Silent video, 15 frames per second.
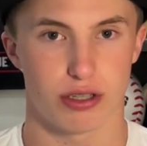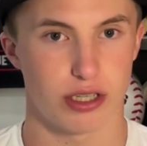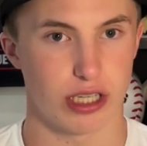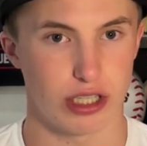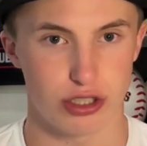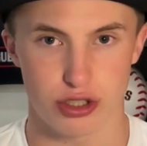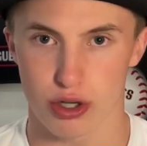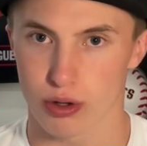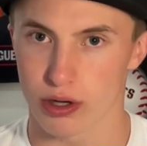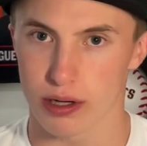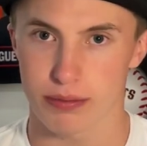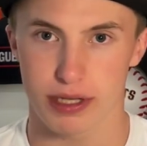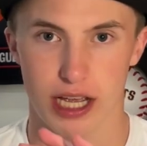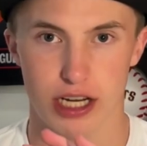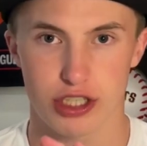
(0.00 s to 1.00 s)
he's going
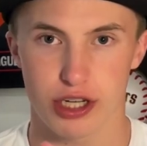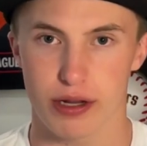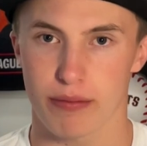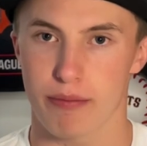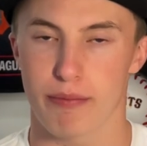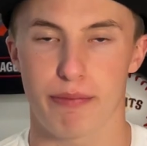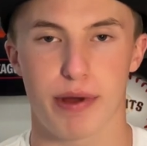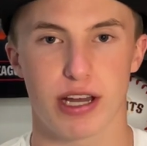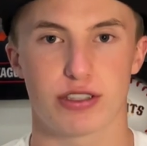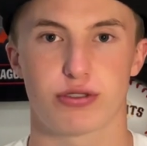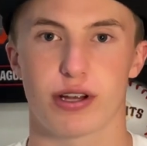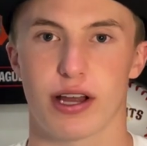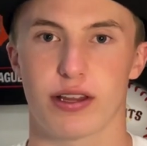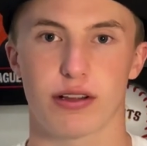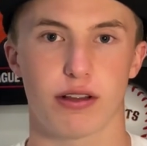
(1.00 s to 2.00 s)
up to catch it, bounce
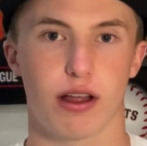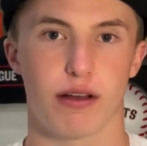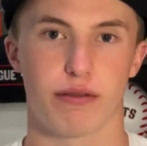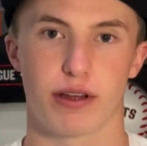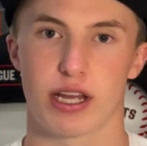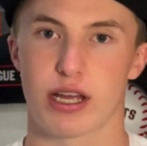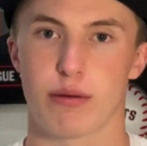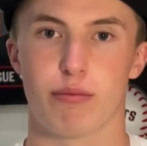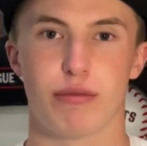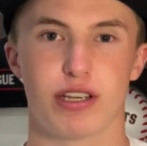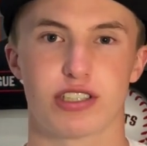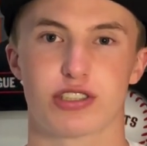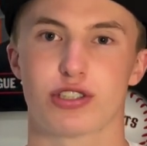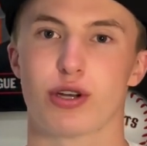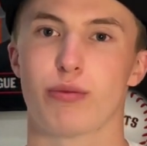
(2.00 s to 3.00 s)
her out of the glove.
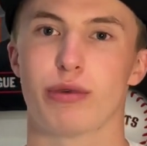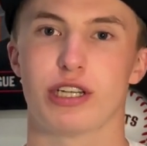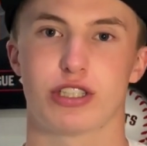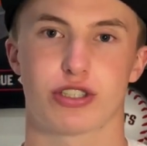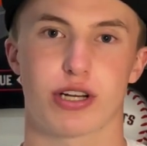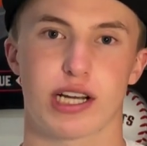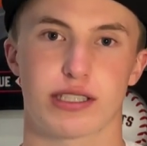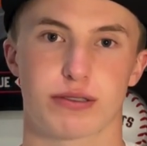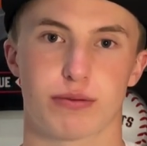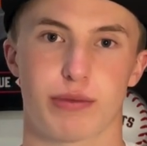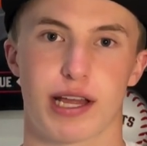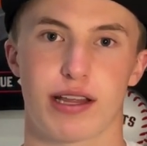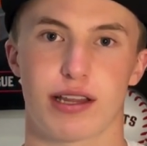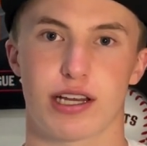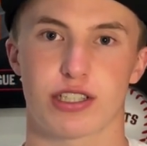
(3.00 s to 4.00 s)
Missed so many strikes from
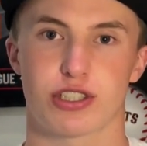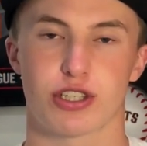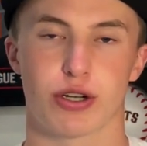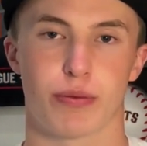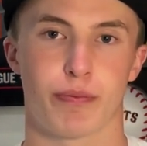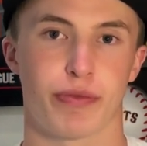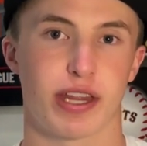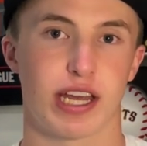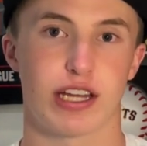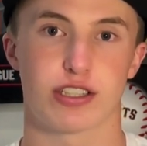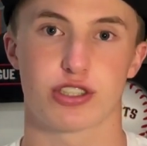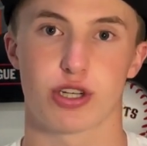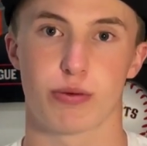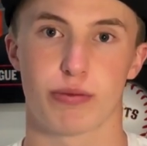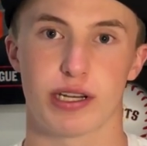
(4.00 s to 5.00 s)
that last year, and
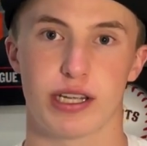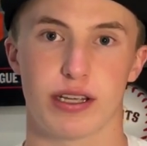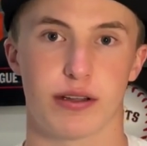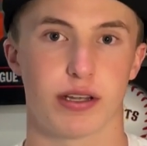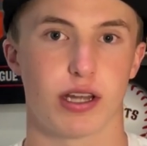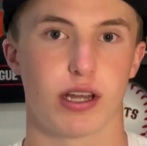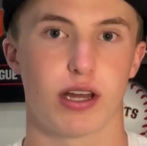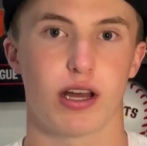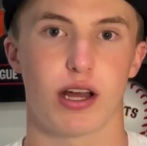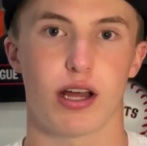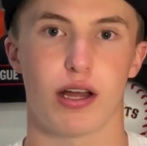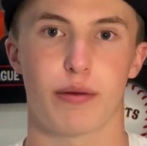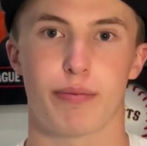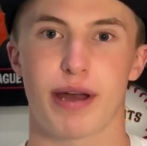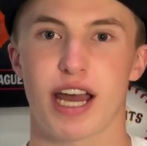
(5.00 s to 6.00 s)
so many
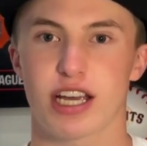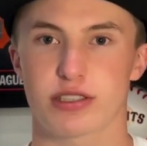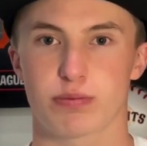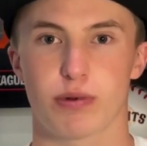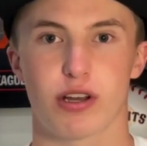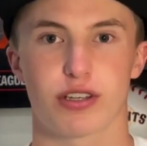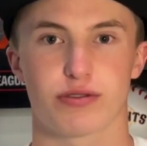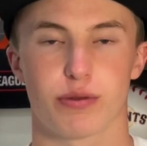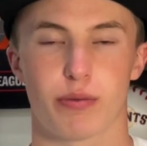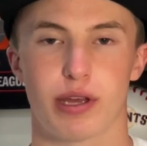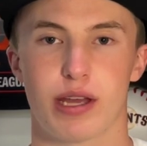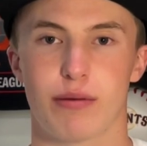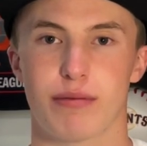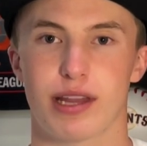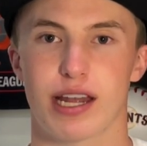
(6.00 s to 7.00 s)
pass balls from
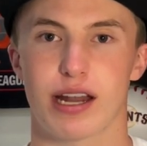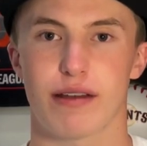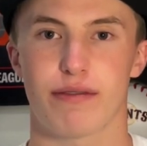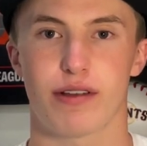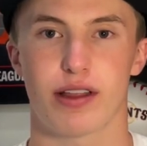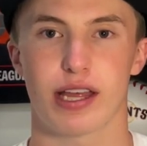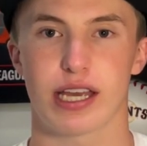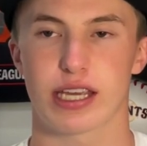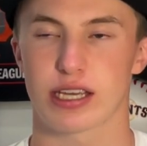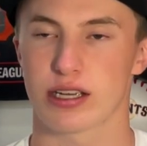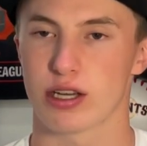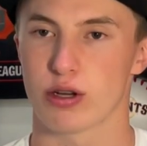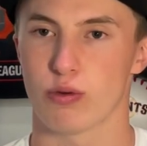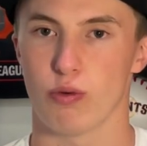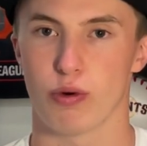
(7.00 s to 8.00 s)
him that I feel like
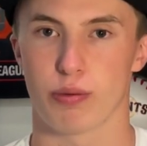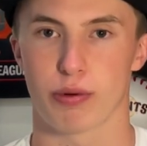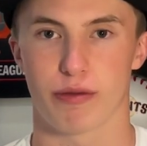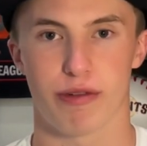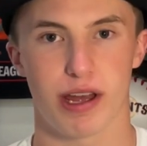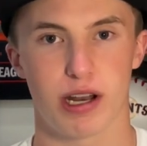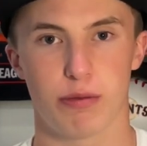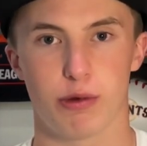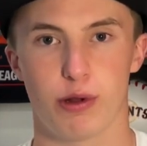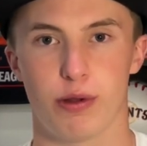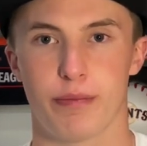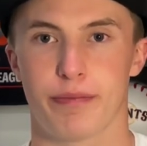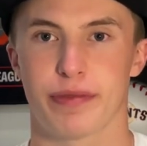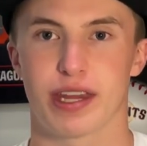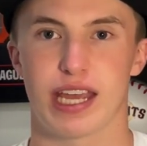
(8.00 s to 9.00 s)
were
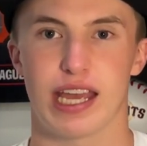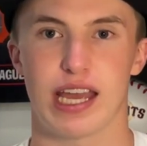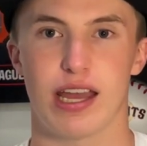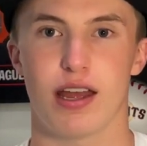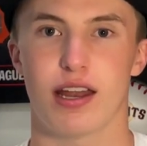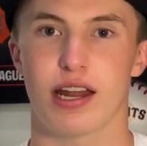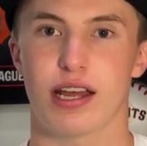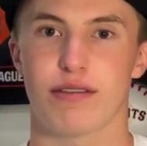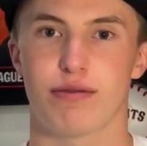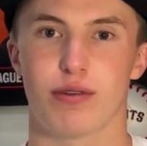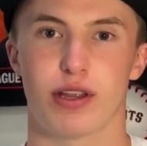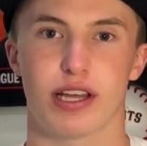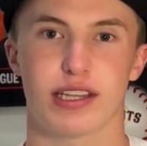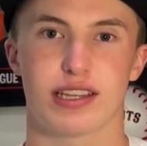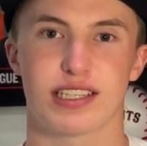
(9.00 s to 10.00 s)
preventable. And I
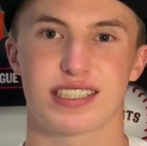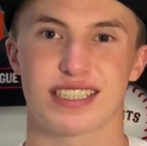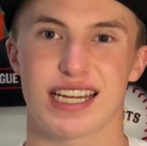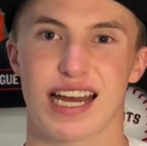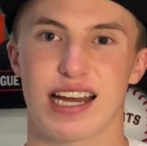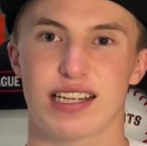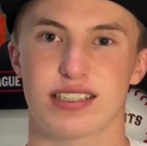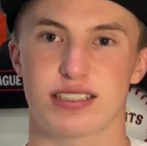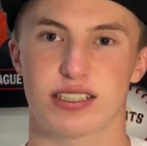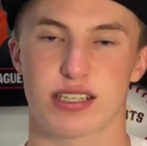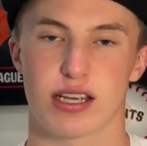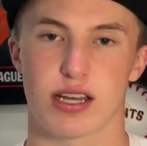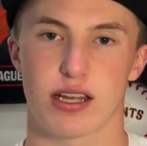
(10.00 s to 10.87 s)
feel like the stats